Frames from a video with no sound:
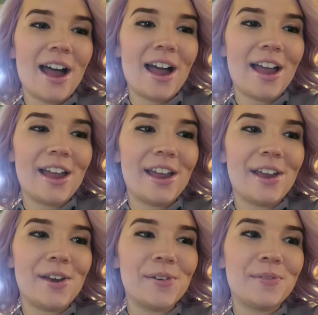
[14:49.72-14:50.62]

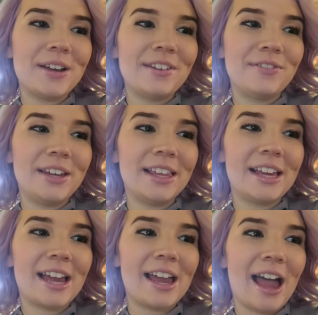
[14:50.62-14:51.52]
I feel
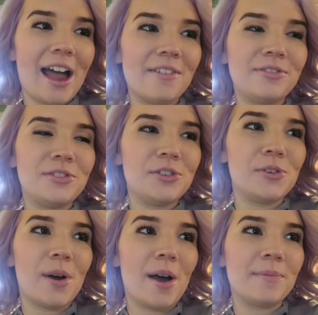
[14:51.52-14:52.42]
like I have
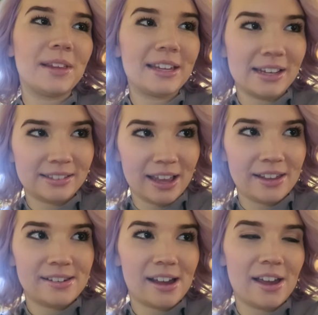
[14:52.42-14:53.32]
to, um, like I
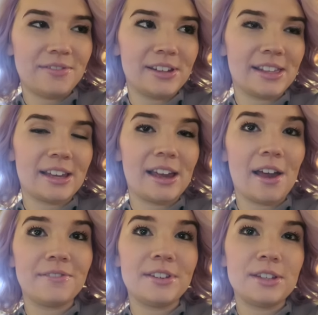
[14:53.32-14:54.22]
said, I feel like I
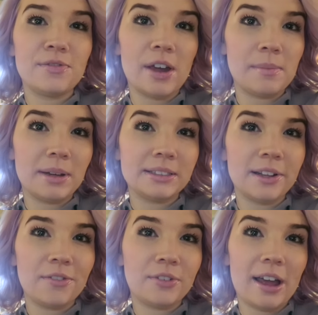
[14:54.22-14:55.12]
have to defend
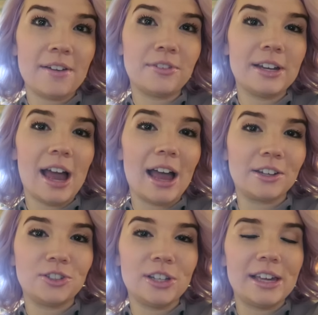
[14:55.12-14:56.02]
myself for every
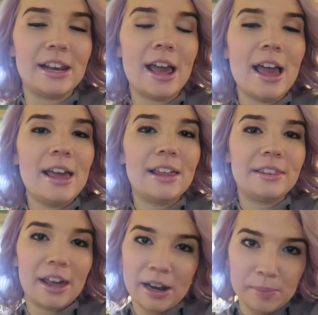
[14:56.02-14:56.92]
action
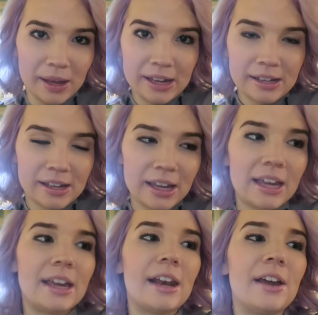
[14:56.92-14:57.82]
that I make.
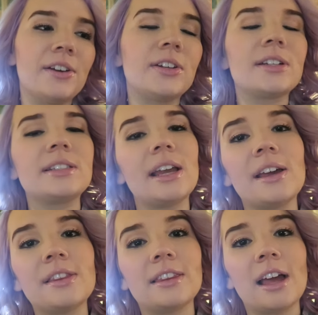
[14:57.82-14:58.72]
And I
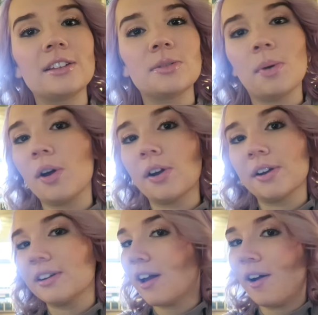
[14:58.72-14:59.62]
understand that that's a
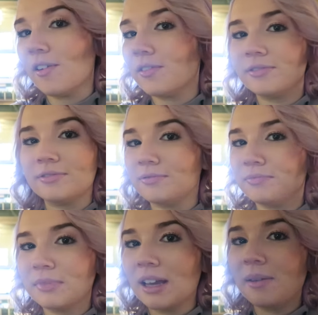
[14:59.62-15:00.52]
part of
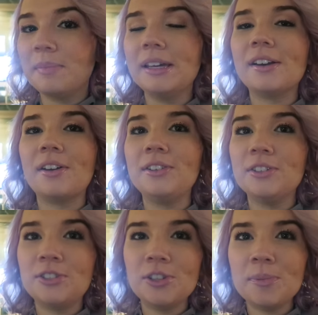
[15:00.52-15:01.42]
being on
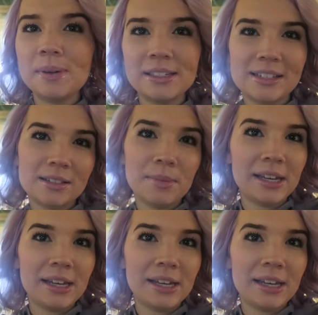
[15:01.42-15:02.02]
YouTube, but it doesn't